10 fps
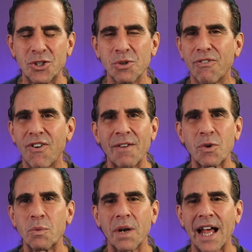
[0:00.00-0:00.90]

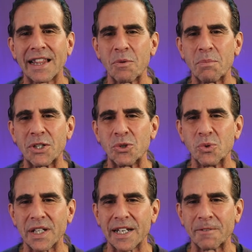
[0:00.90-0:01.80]
205 I think would be
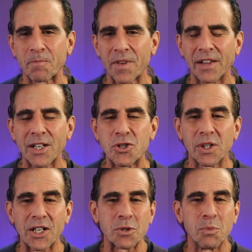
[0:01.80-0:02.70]
too lean. Unless
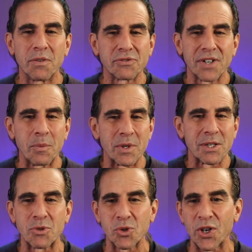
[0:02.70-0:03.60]
you're like small frame,
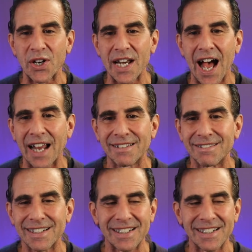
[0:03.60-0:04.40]
which I'm sure you're not.